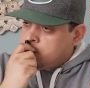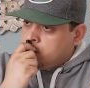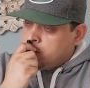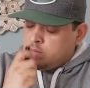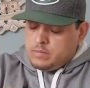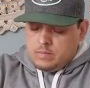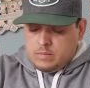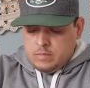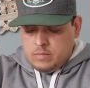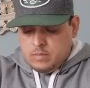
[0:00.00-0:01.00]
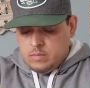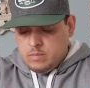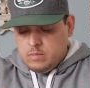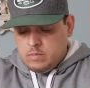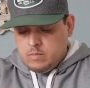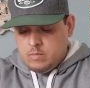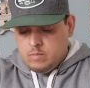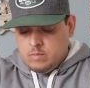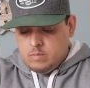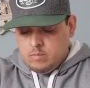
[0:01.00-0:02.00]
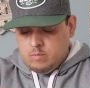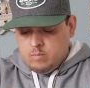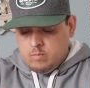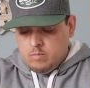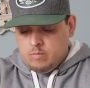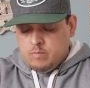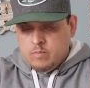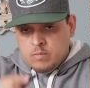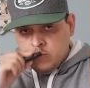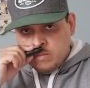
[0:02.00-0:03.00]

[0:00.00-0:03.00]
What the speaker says: (no one is talking)